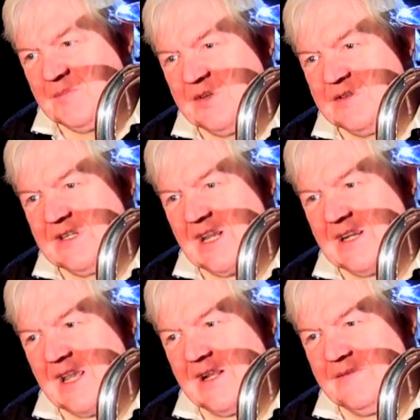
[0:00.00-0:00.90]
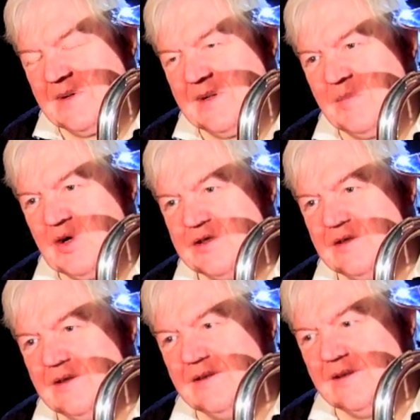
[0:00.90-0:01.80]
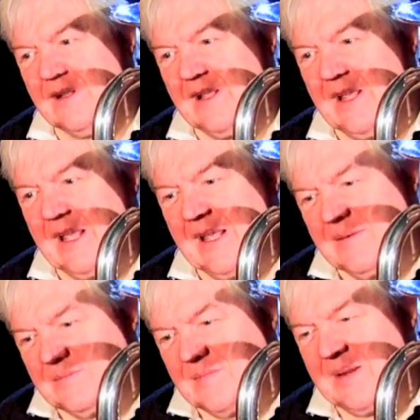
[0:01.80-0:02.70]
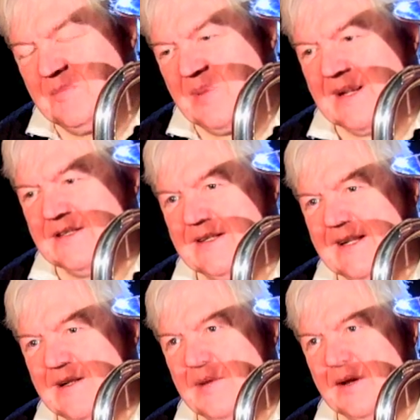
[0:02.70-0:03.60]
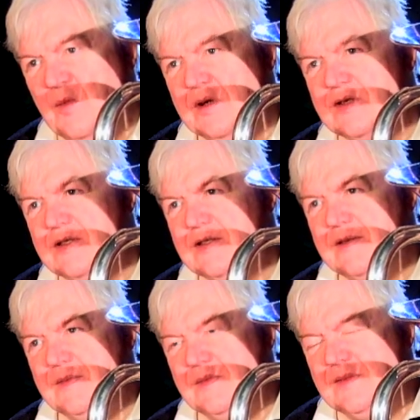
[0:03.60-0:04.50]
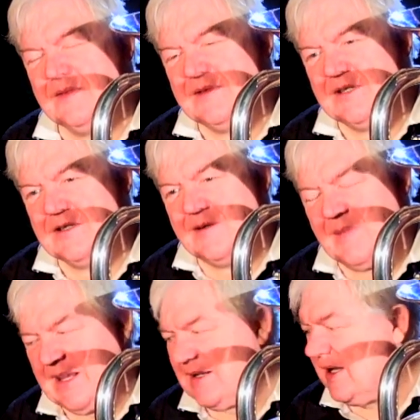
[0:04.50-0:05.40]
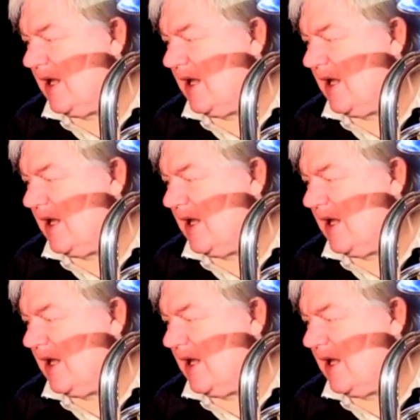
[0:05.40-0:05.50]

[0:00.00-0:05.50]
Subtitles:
using a kind of an emotional impact a little bit. Once, just to make